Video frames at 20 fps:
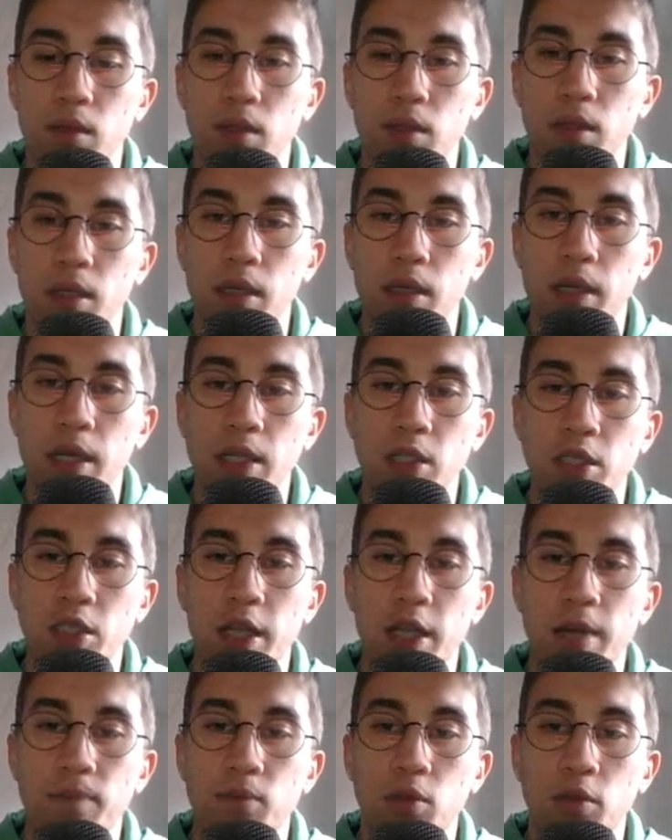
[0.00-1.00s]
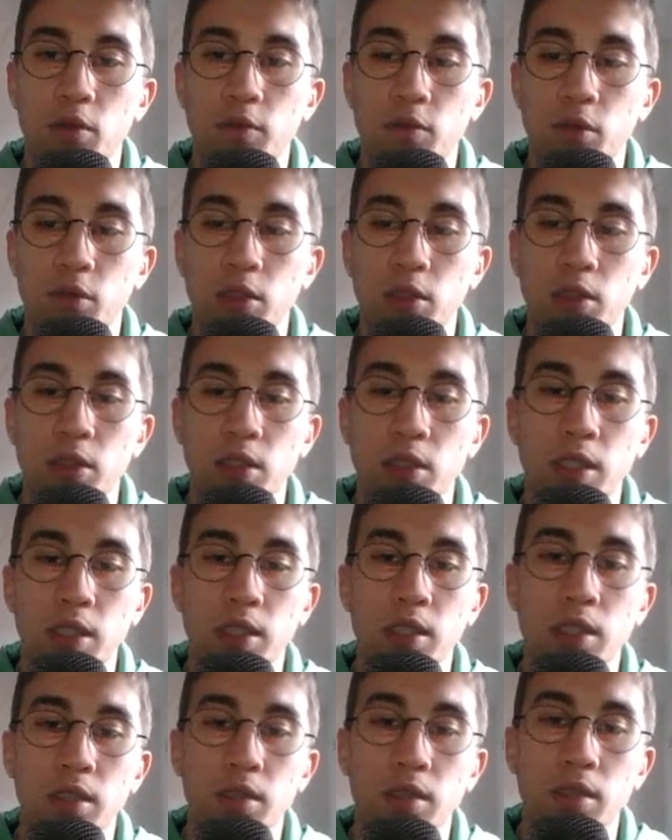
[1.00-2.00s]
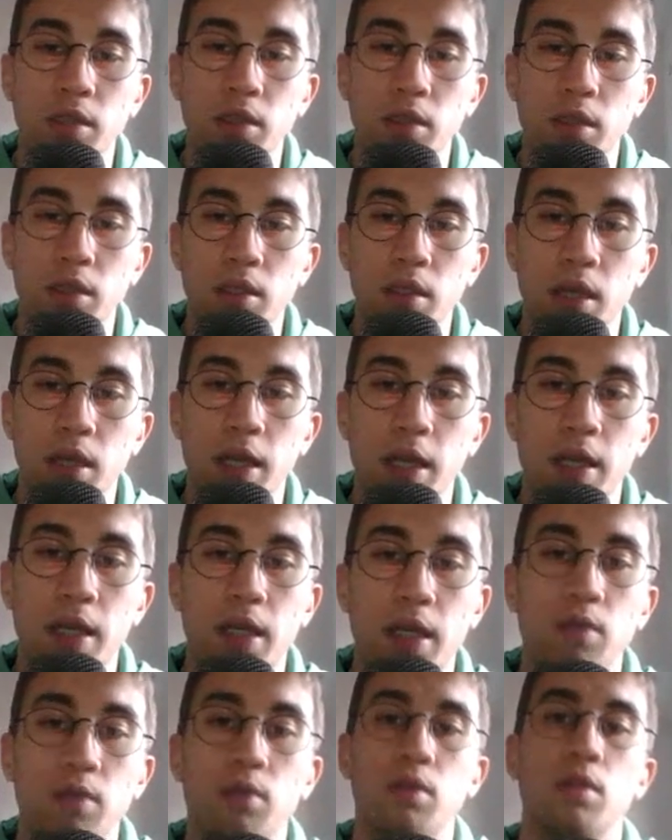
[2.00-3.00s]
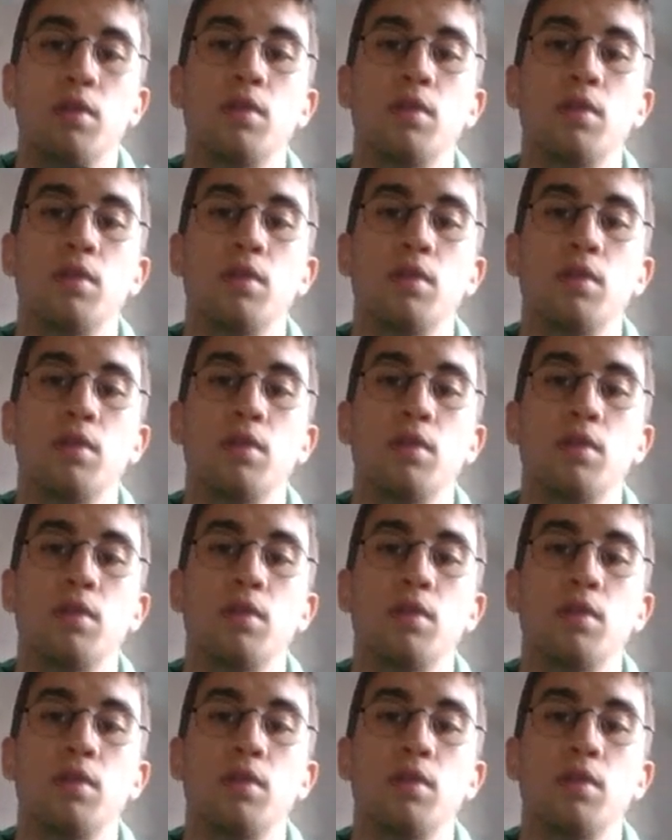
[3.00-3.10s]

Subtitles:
h capture for g6, and now